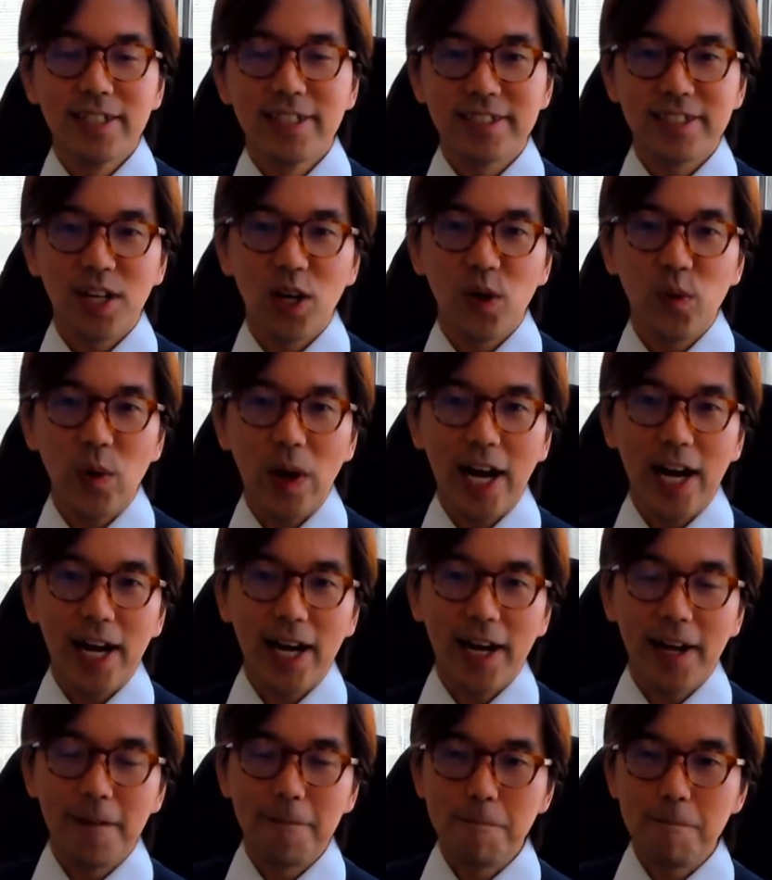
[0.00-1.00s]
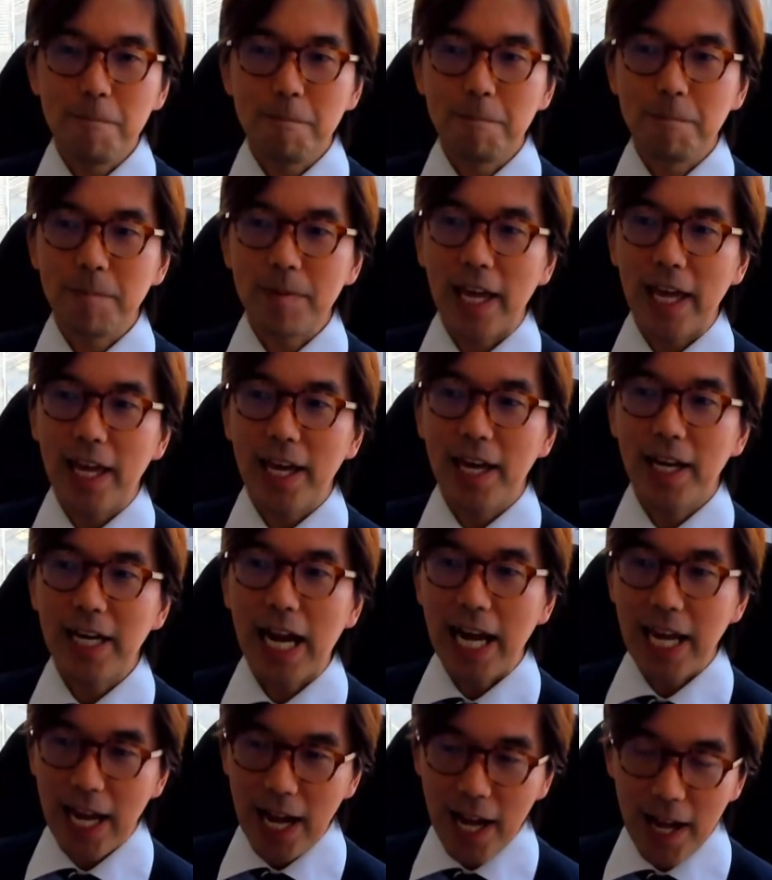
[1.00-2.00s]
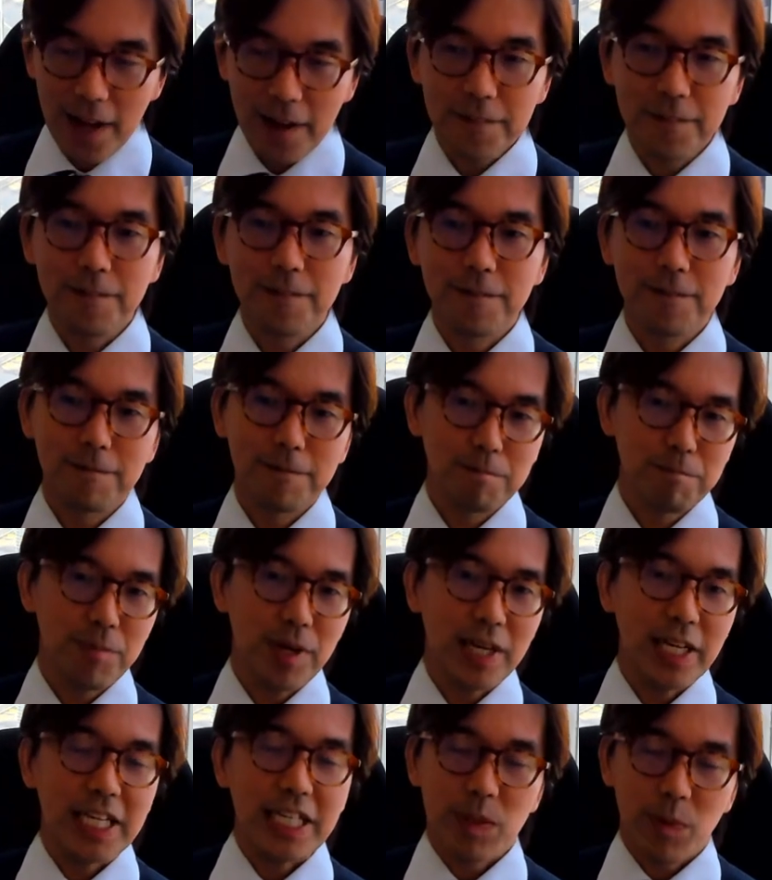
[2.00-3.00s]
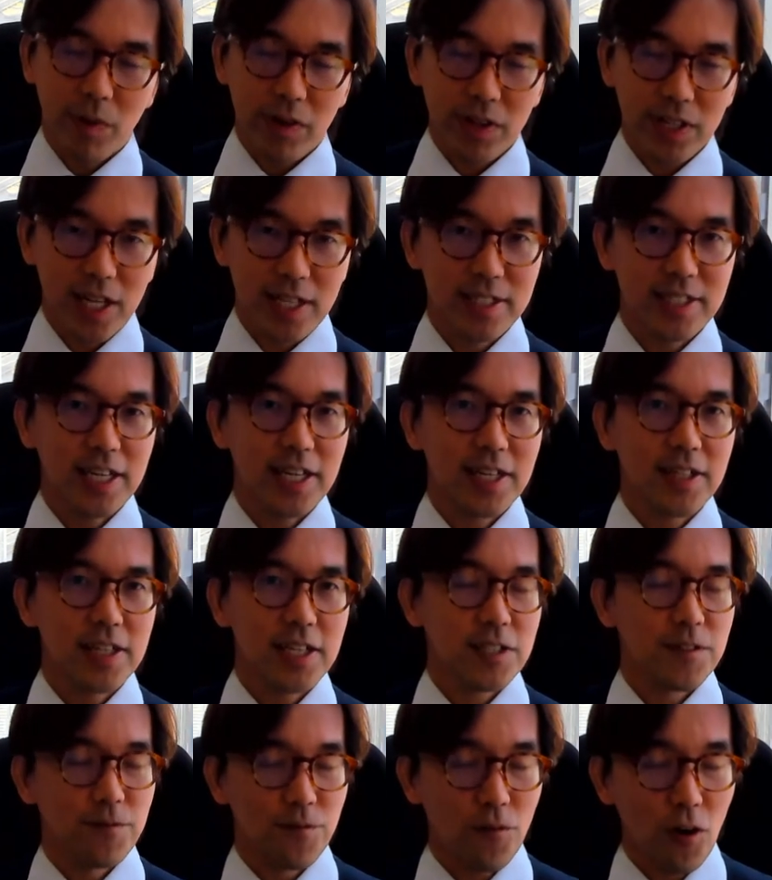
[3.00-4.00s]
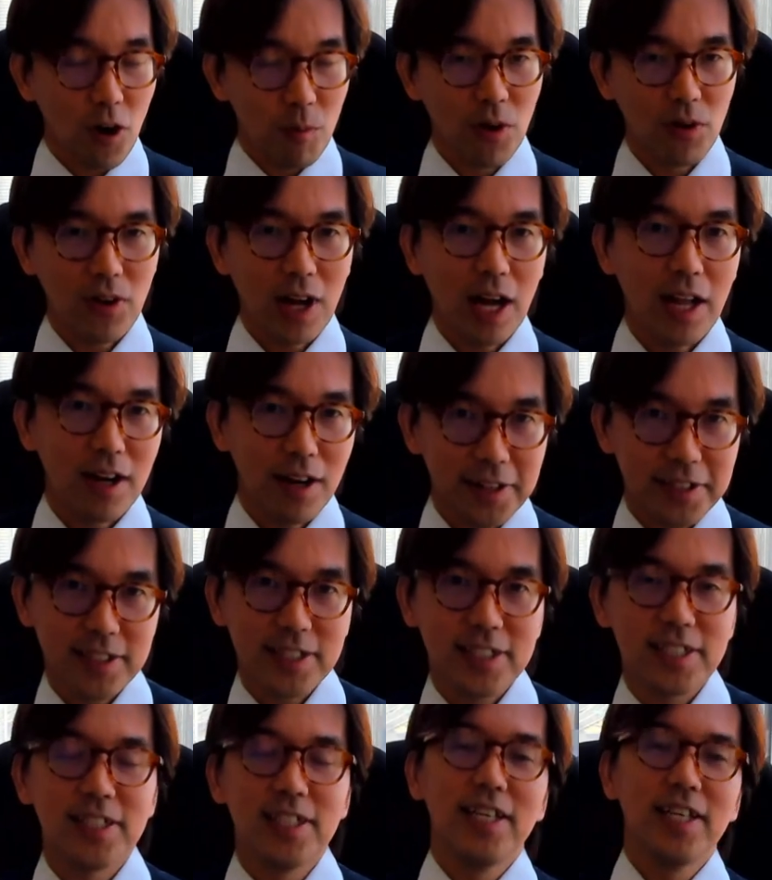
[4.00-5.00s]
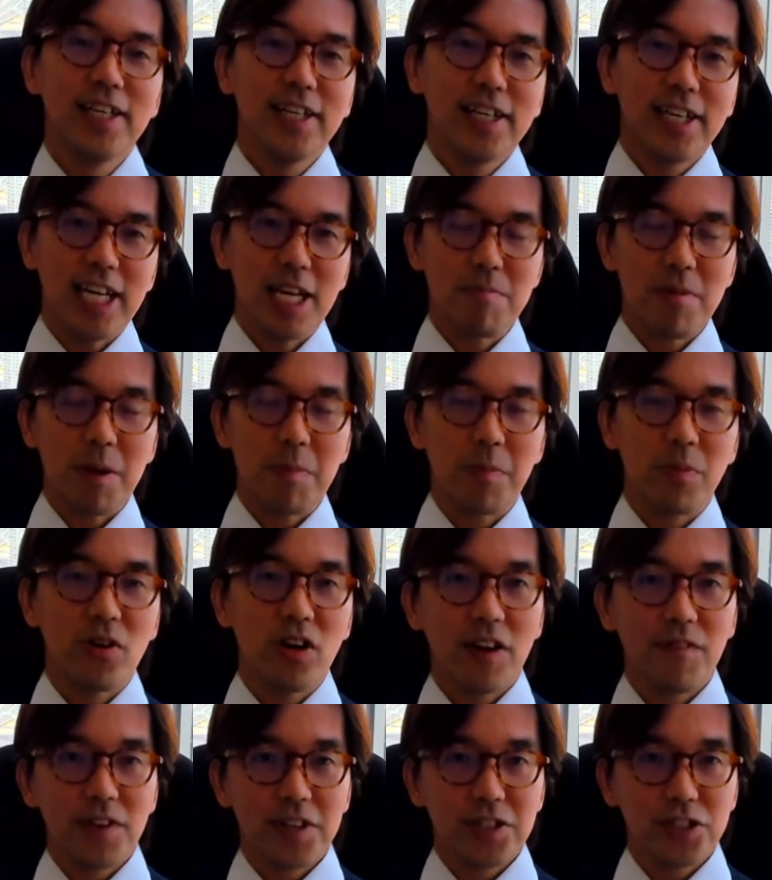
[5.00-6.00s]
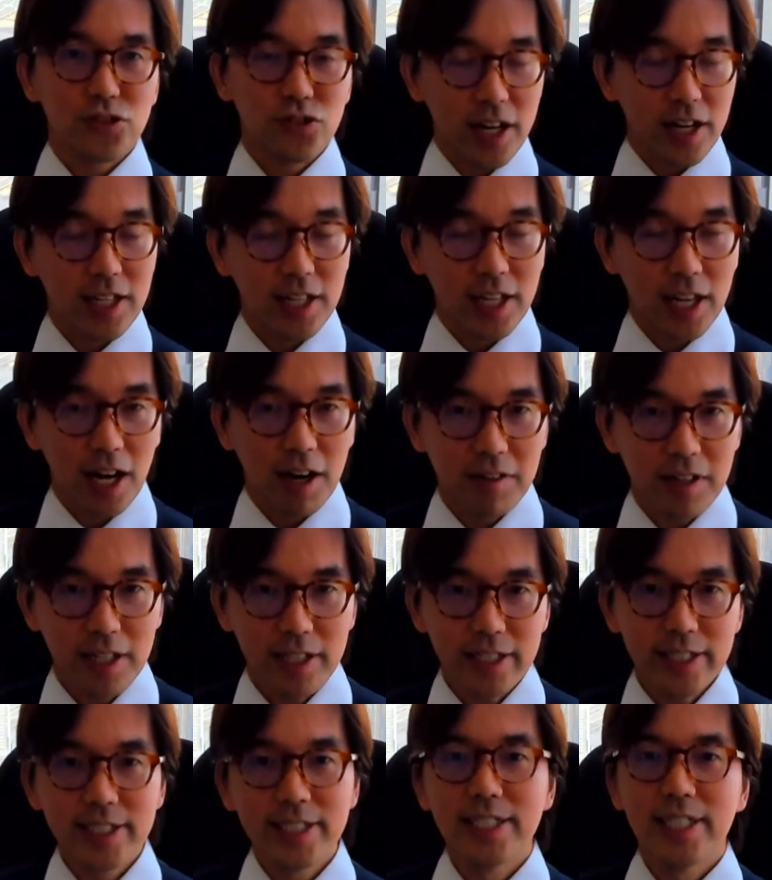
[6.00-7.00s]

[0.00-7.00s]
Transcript: So, uh, and I have been experiencing this FOMO a lot in my previous trading career.